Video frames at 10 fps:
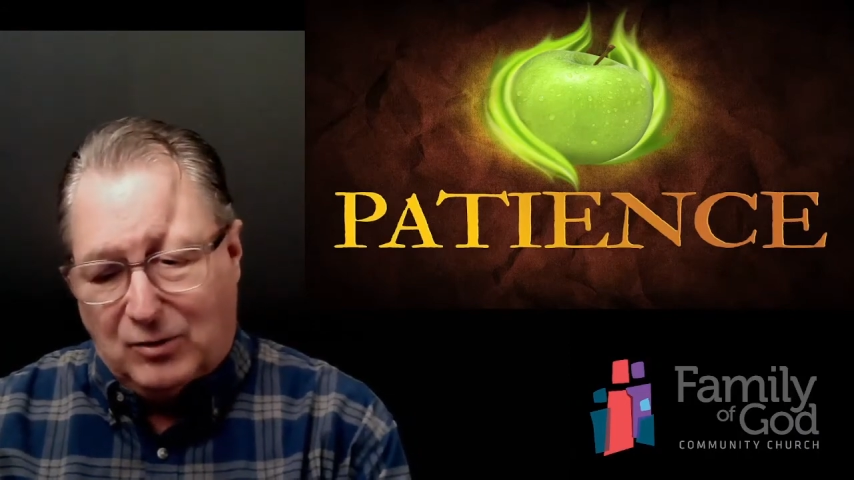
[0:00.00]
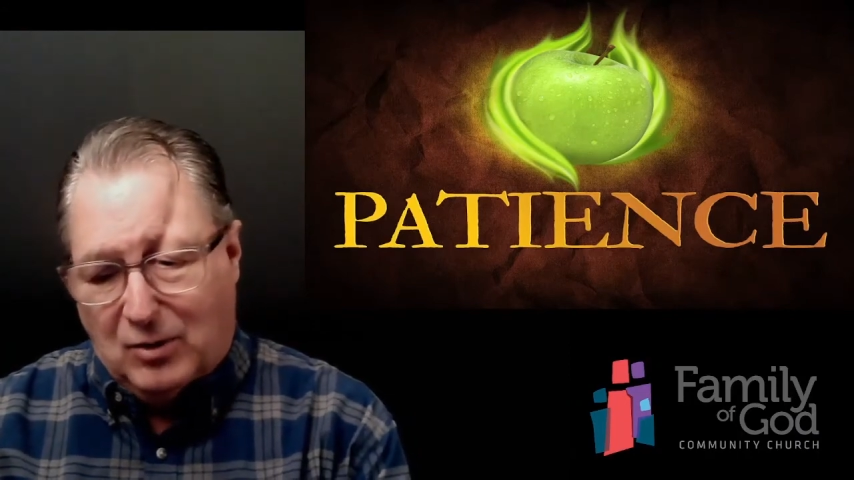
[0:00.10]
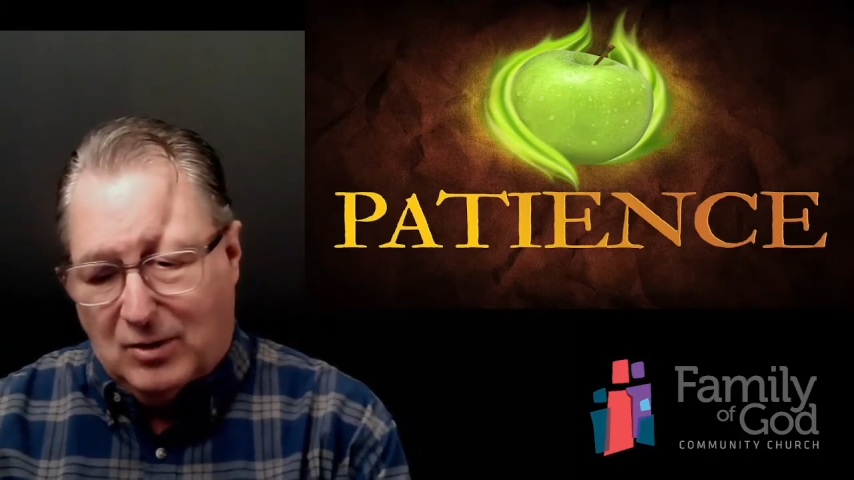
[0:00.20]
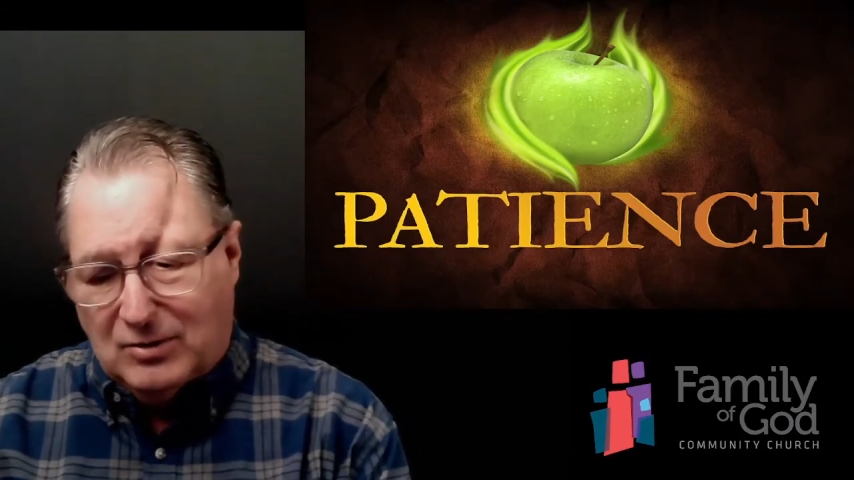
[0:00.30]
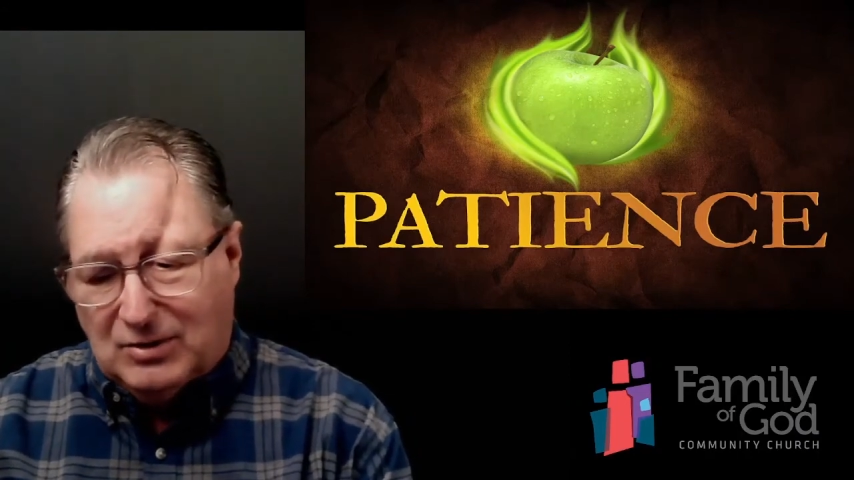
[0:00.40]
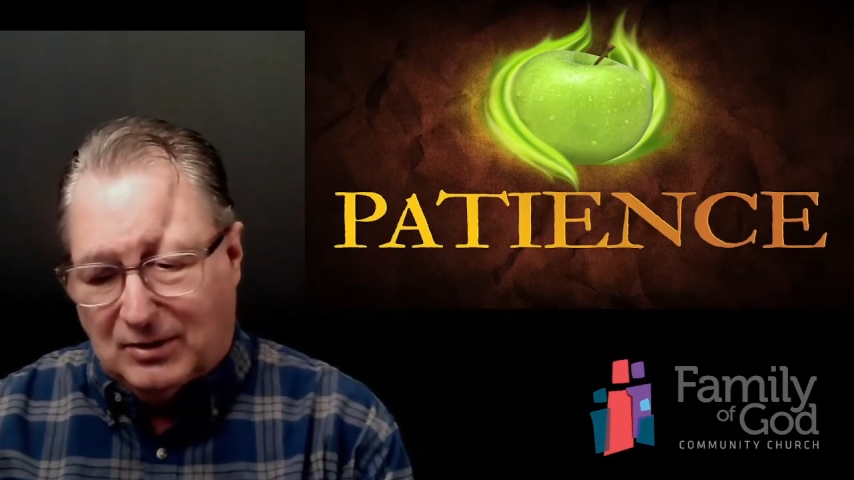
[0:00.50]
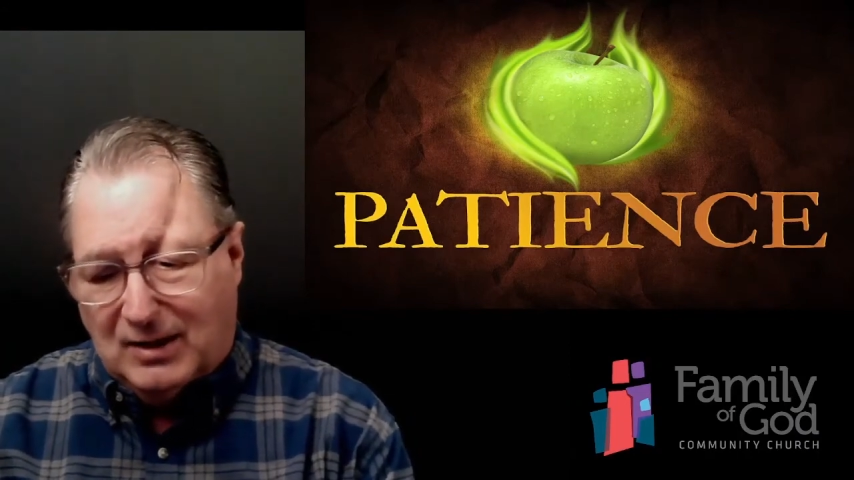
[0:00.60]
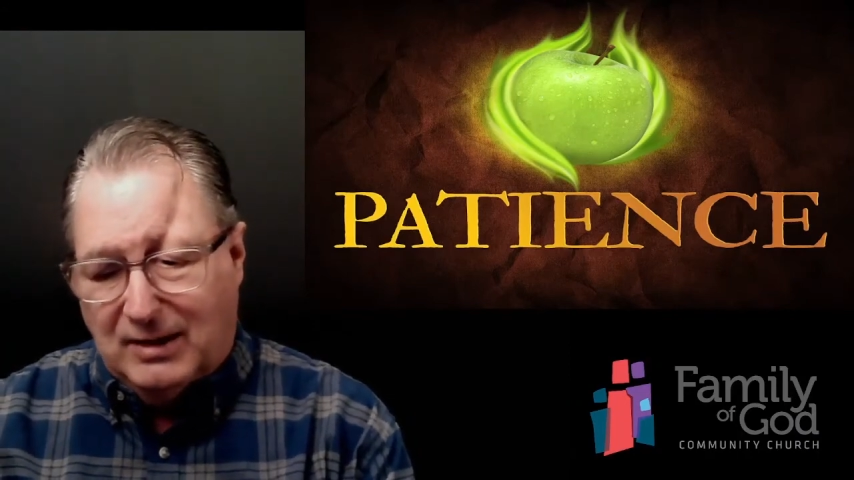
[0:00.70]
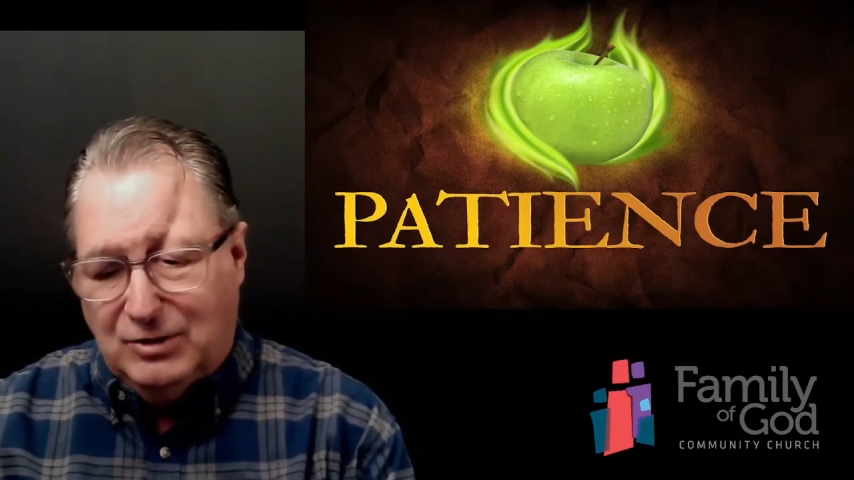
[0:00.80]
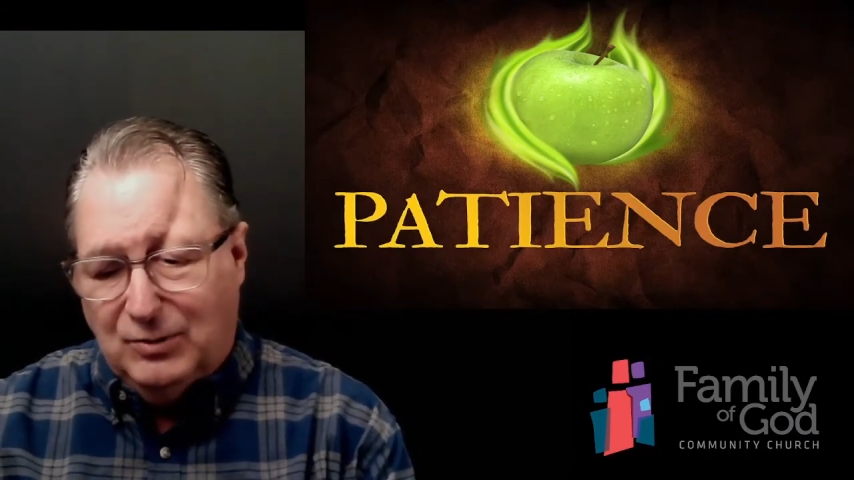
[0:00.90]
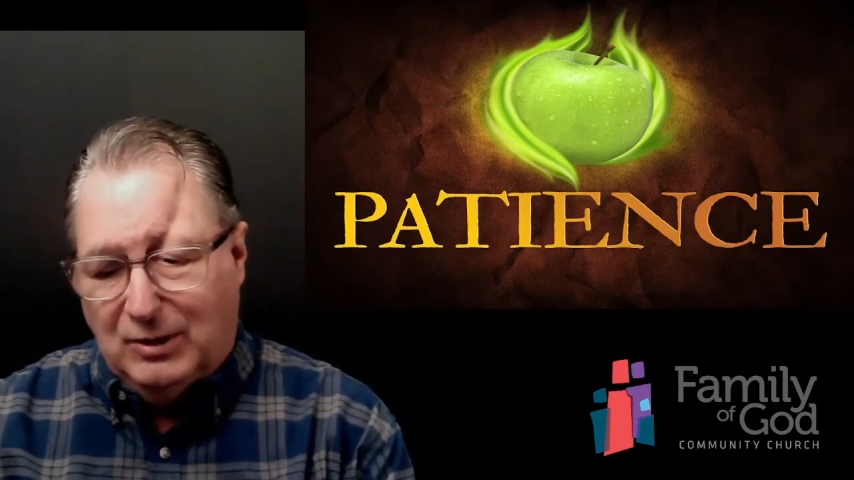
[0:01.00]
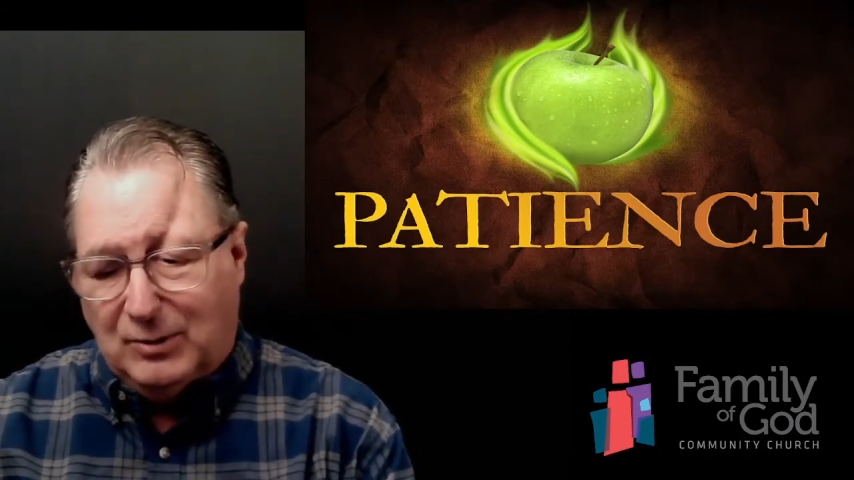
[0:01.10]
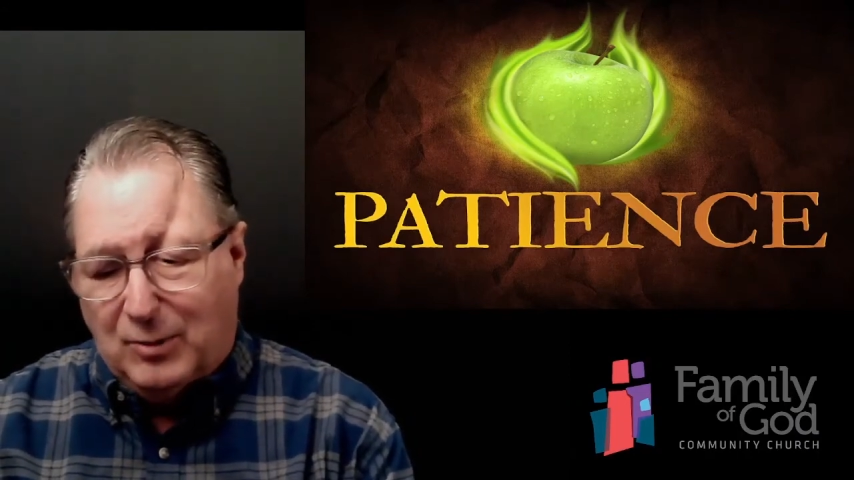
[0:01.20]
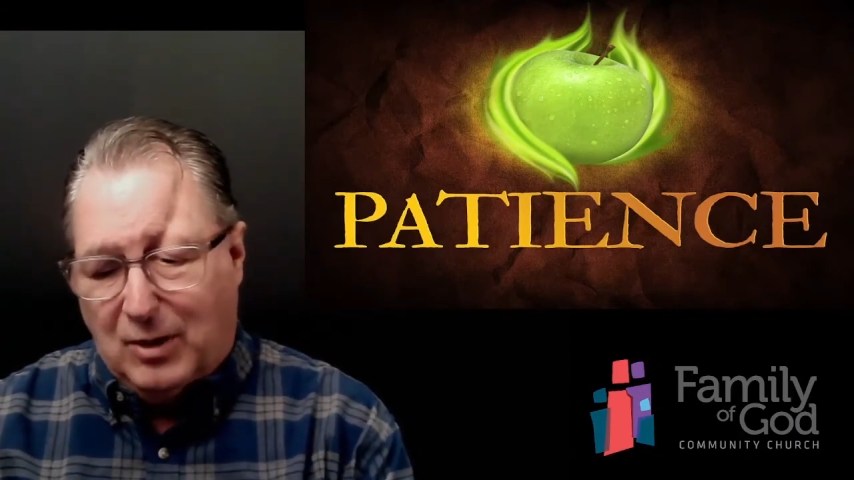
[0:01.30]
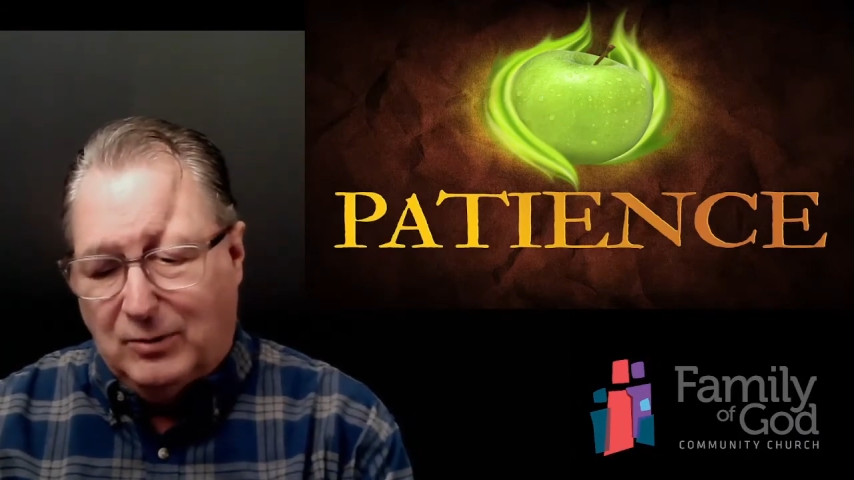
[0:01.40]
cross and laid You in
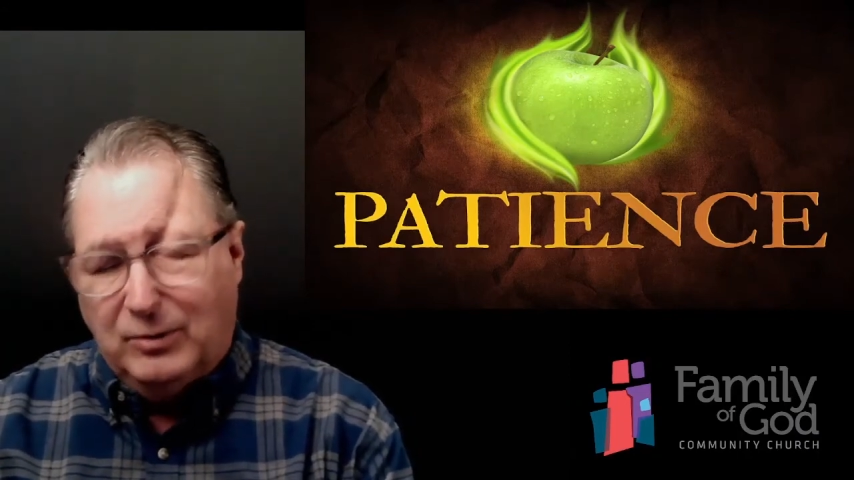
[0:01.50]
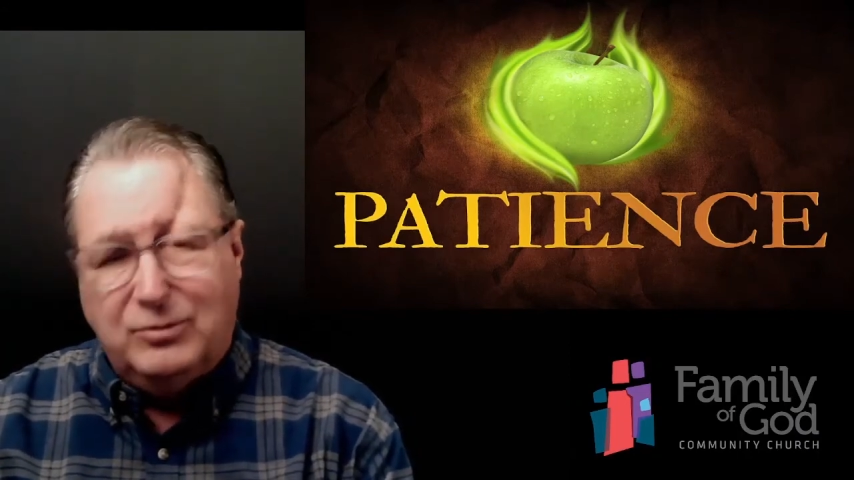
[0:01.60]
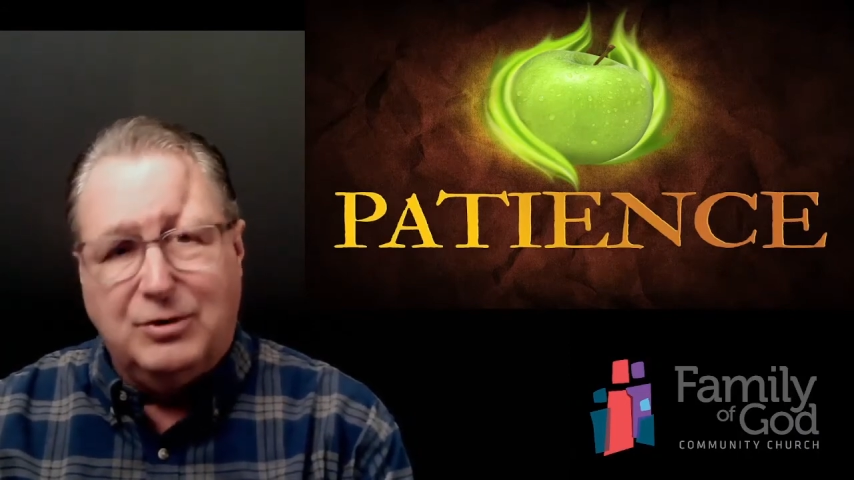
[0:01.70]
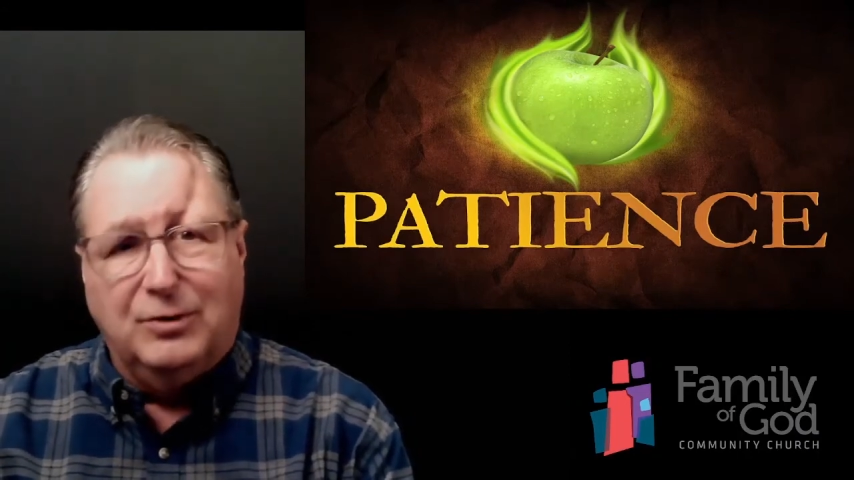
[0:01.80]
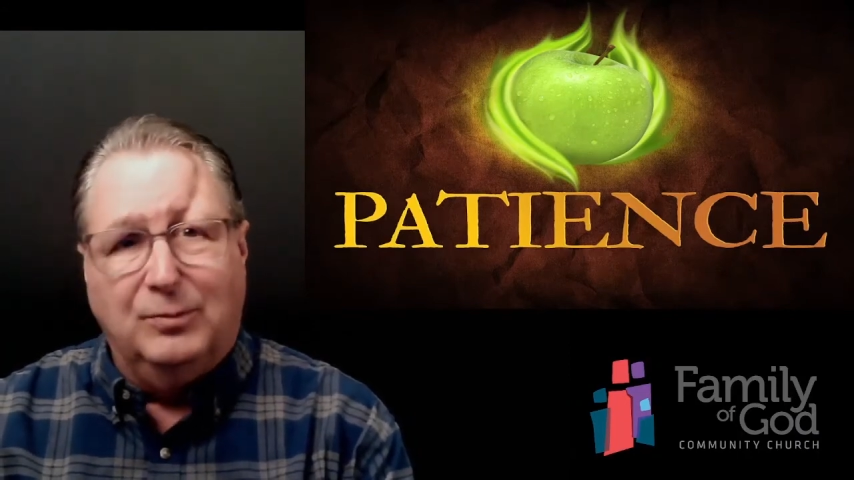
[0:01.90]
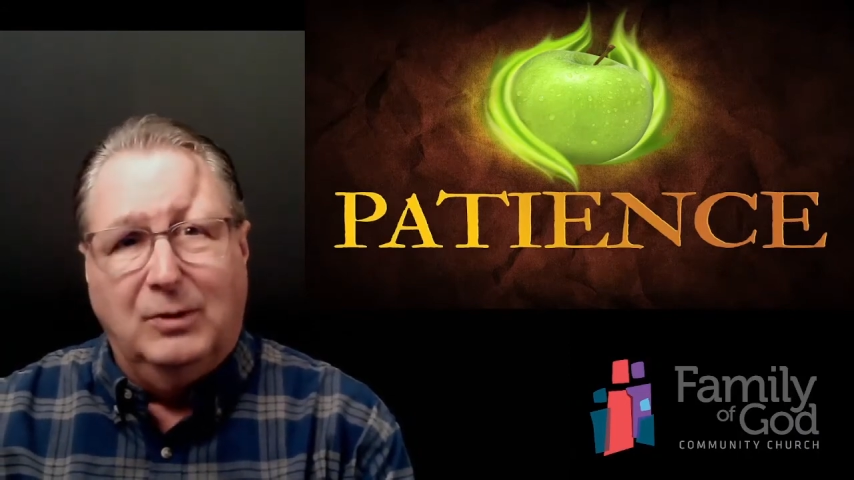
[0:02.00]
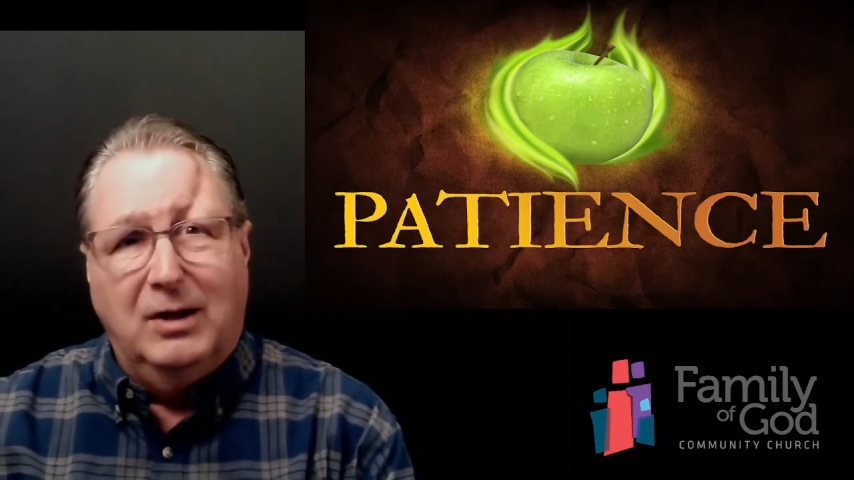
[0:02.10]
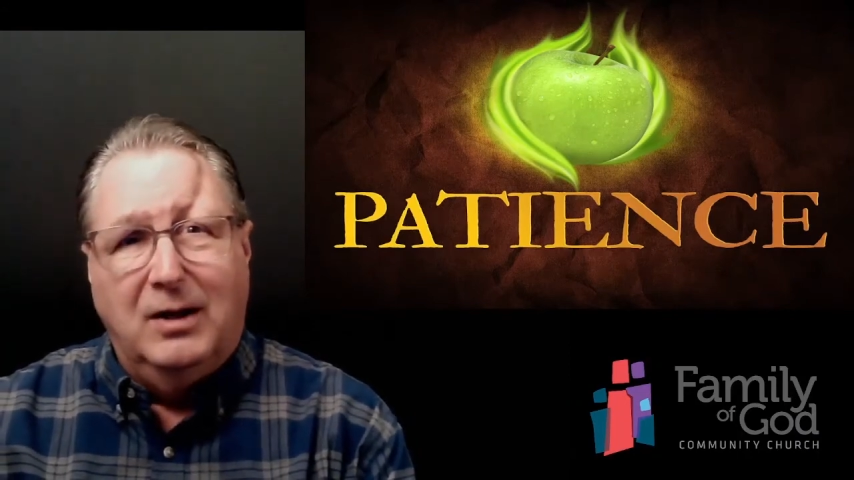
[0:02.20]
a borrowed tomb,